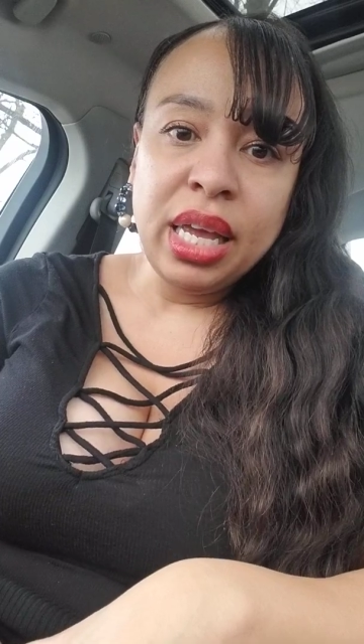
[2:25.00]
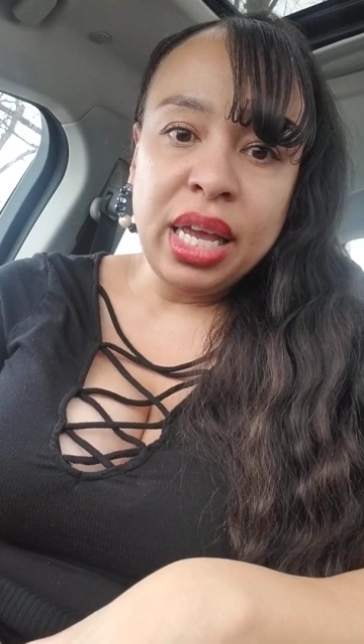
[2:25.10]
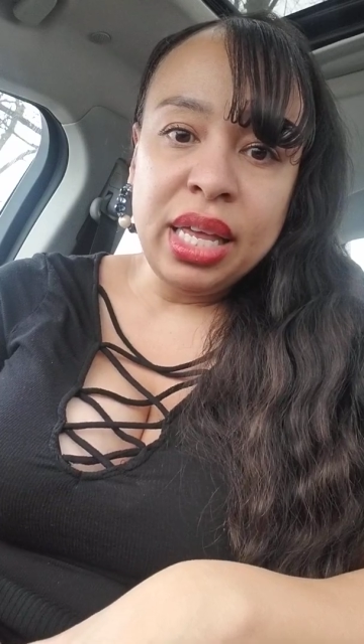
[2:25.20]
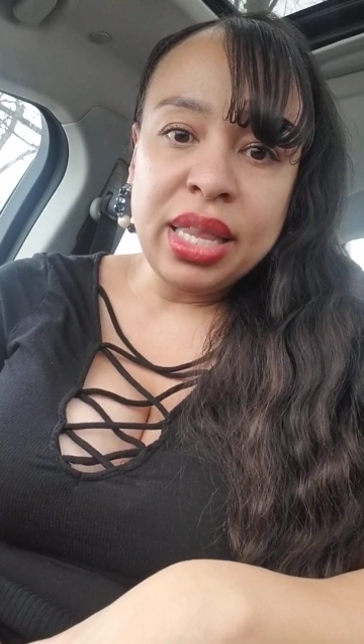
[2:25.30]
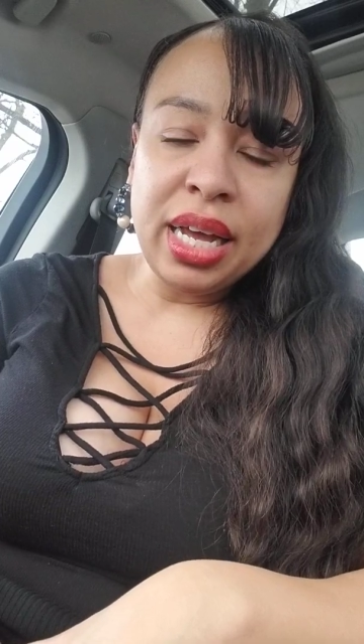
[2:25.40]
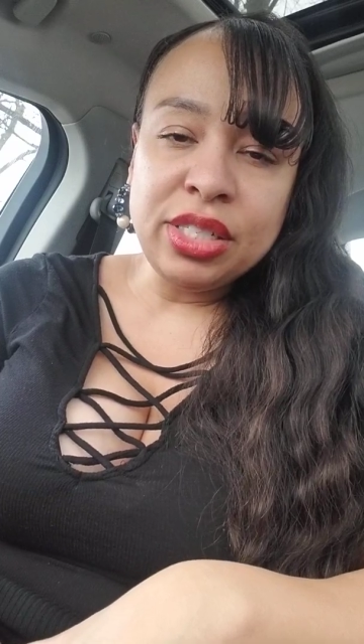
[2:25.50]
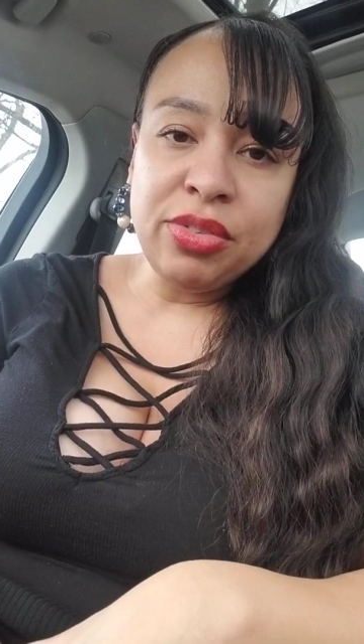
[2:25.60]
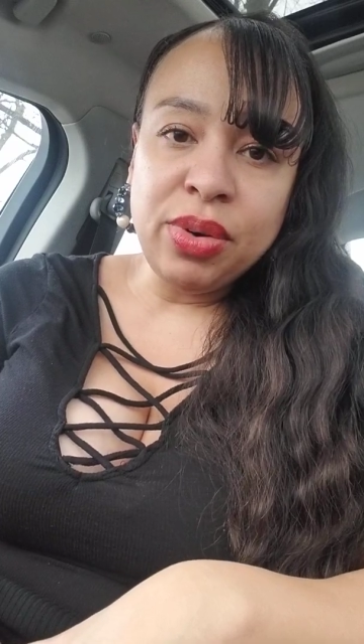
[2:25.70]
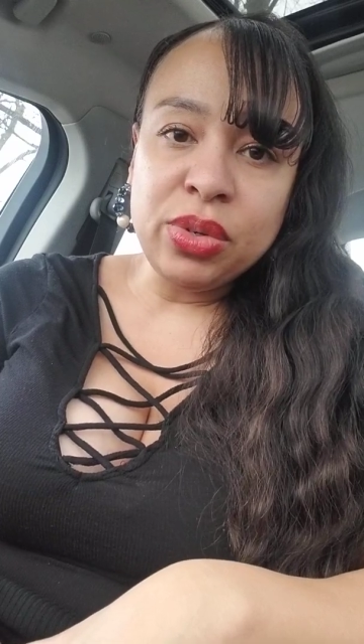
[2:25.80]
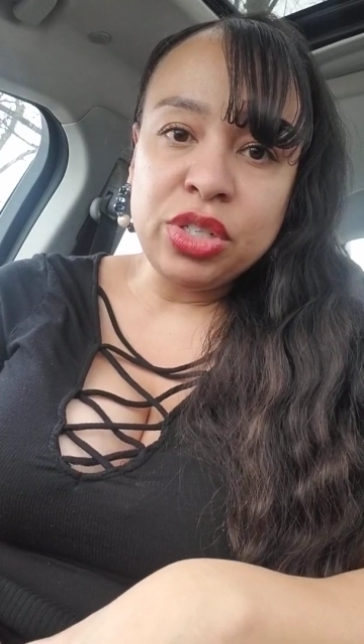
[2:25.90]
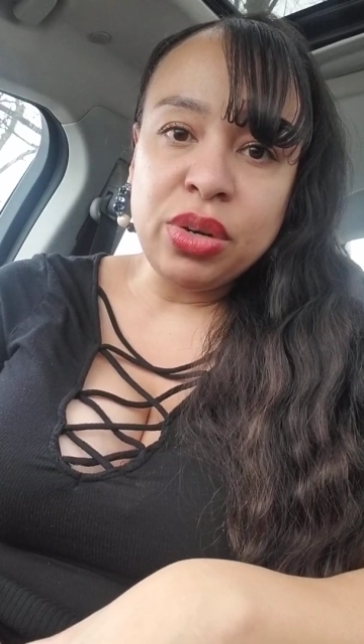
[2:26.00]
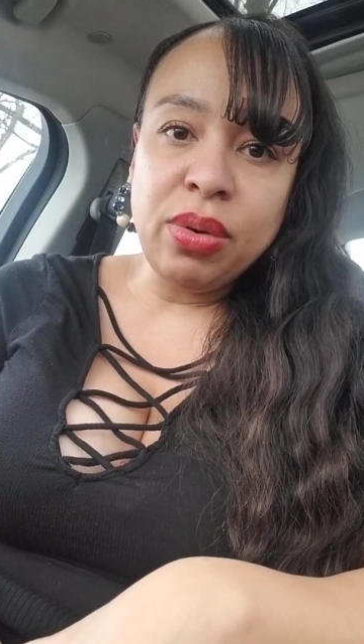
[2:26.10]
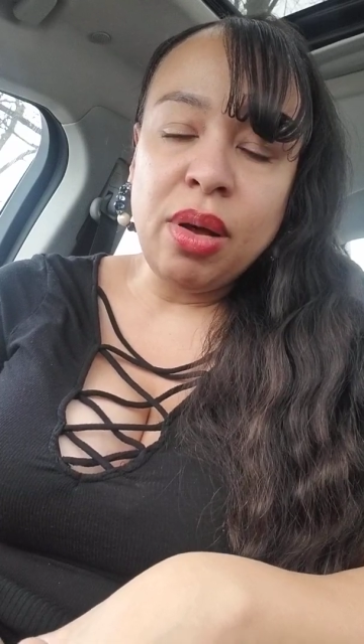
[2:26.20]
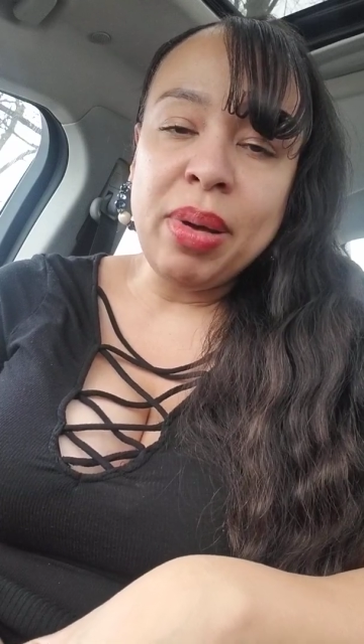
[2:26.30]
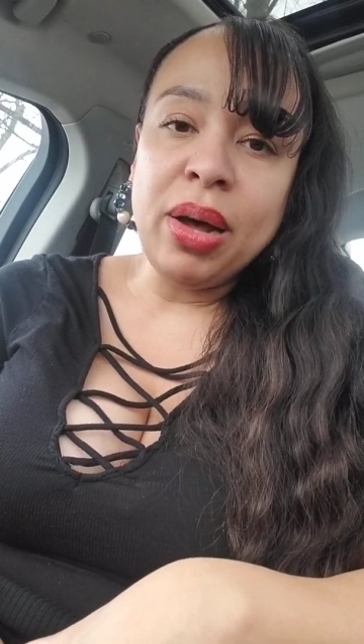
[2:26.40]
in that devotional
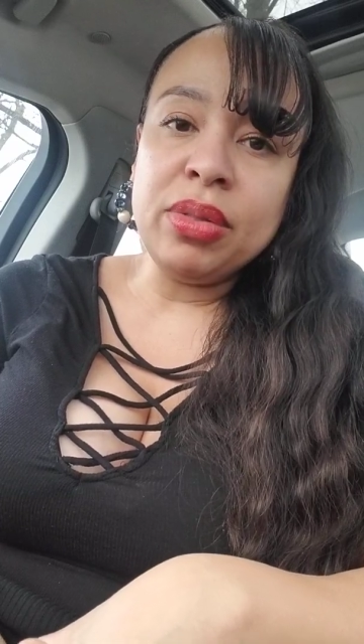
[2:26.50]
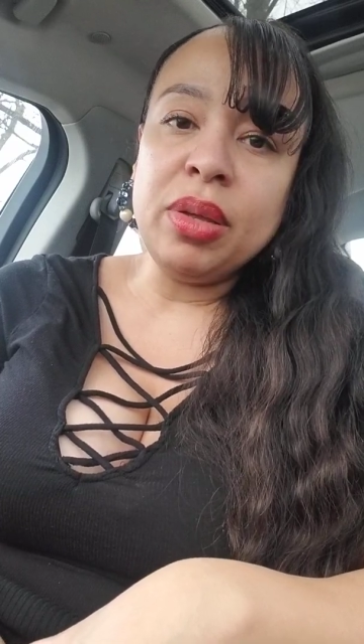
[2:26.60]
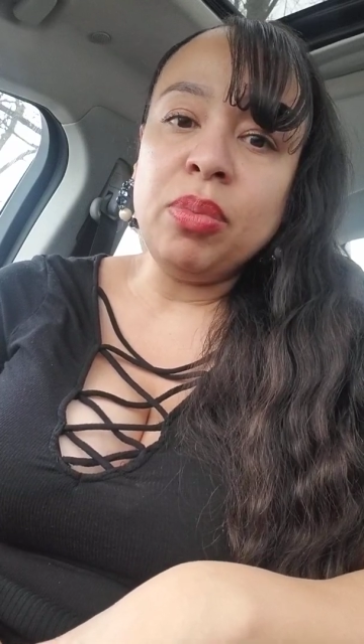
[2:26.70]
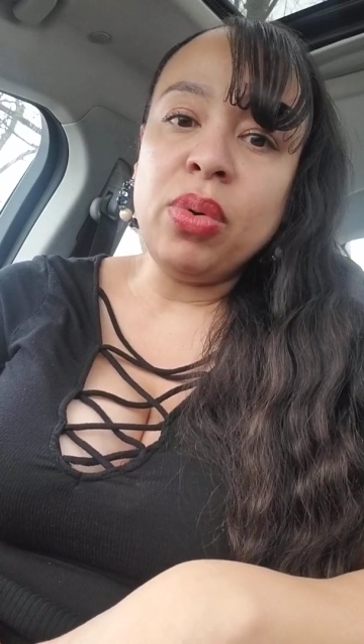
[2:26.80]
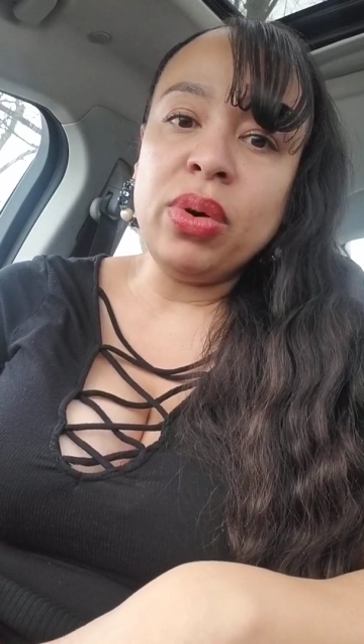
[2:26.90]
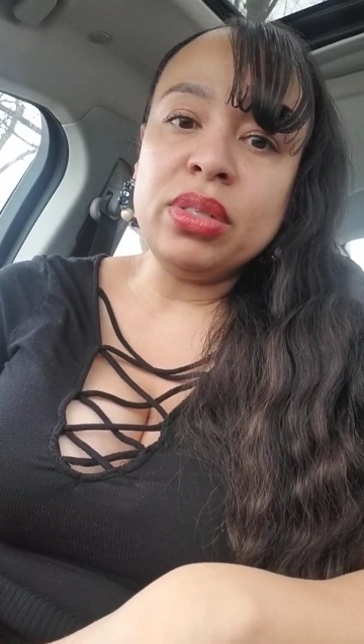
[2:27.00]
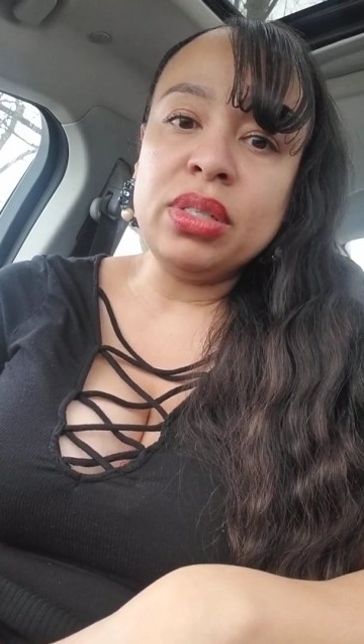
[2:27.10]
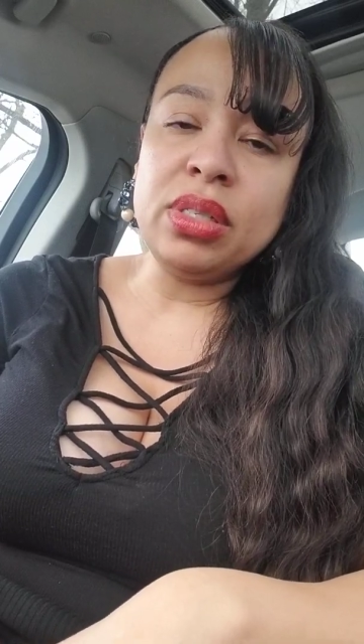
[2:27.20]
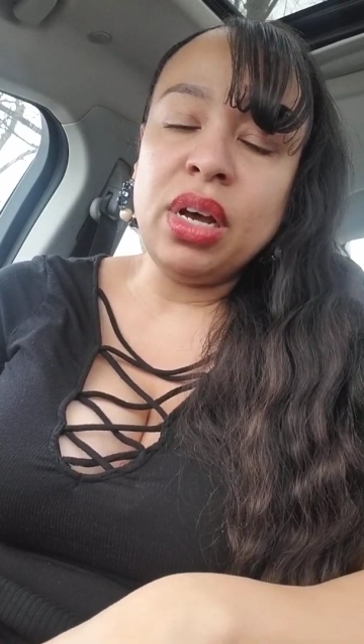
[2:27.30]
about the importance